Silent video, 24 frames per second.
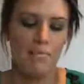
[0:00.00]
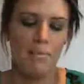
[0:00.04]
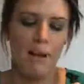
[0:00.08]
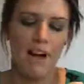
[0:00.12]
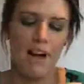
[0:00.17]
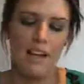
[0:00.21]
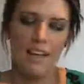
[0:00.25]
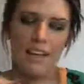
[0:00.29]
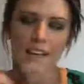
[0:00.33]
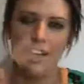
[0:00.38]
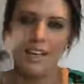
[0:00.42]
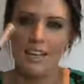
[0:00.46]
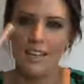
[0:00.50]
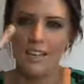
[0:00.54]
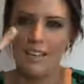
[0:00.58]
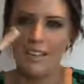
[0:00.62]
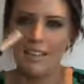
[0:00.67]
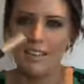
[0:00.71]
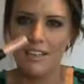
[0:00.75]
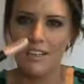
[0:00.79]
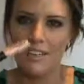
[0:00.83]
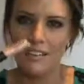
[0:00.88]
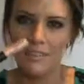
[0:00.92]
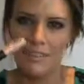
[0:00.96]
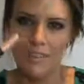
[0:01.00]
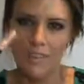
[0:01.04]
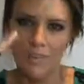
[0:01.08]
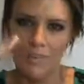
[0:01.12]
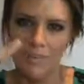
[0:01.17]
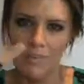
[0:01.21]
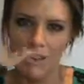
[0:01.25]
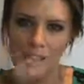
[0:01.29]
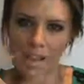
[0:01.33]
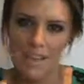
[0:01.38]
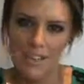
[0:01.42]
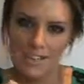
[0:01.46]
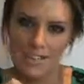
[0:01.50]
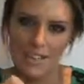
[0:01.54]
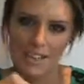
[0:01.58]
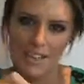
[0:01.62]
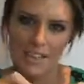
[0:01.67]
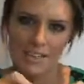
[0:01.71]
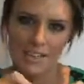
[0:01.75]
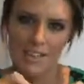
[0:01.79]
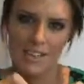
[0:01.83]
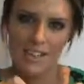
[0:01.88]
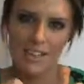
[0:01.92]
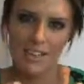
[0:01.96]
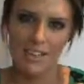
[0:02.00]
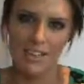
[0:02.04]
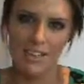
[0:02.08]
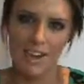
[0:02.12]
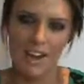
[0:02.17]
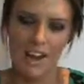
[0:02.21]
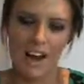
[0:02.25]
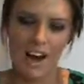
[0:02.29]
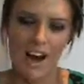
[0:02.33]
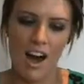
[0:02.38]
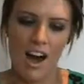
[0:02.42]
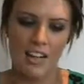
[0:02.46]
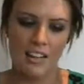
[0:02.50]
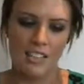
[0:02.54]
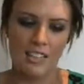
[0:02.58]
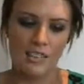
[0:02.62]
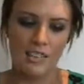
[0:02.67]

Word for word: but it illuminates underneath the eye,